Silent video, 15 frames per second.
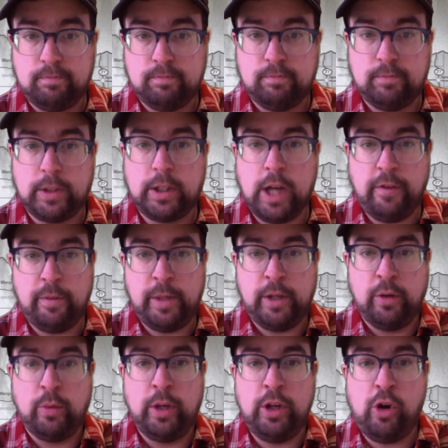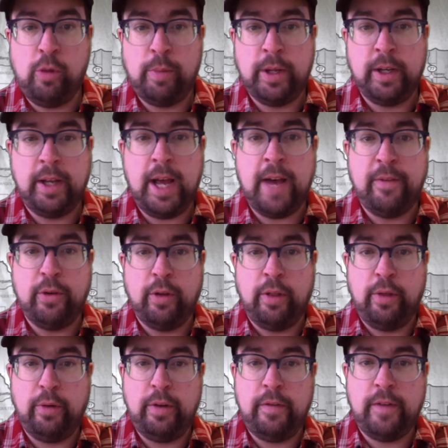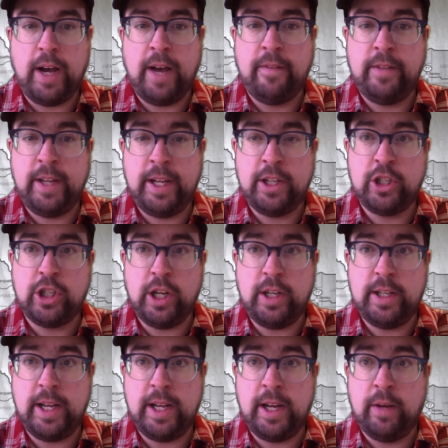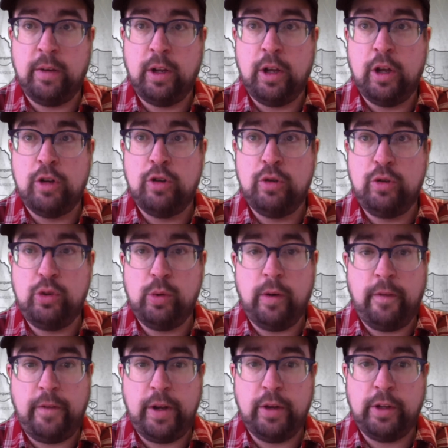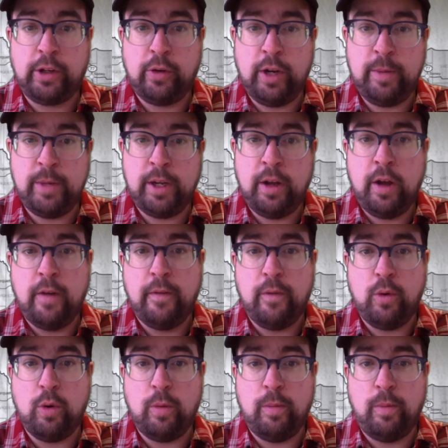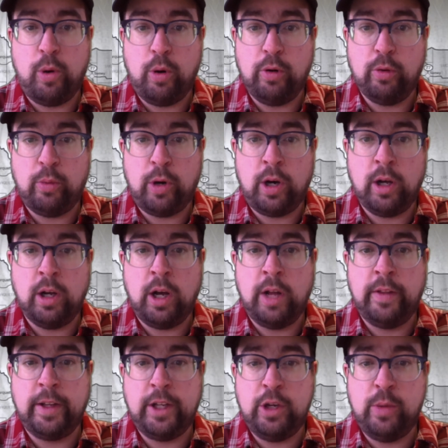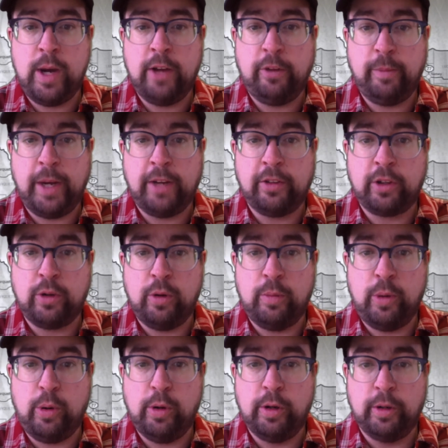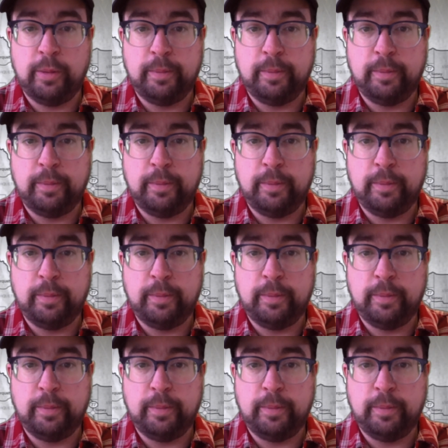the government reopened after a 35-day shutdown due to a failed agreement for a border wall on the U.S.-Mexico border.